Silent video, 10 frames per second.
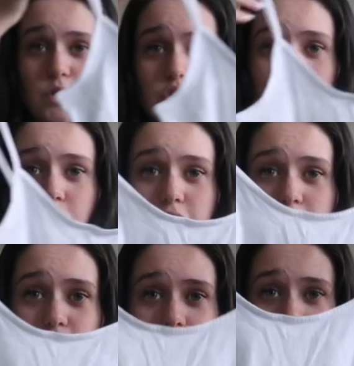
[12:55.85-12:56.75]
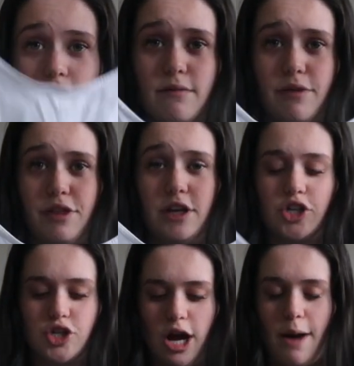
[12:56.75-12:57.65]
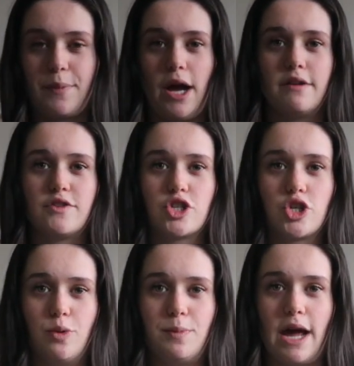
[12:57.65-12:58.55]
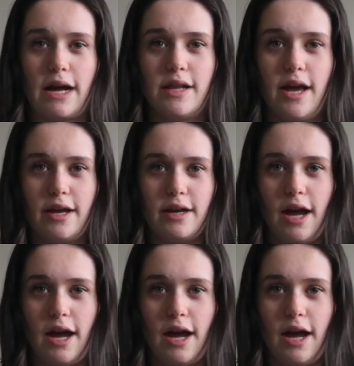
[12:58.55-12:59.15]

which are just like thin strap kind of scoop neckline.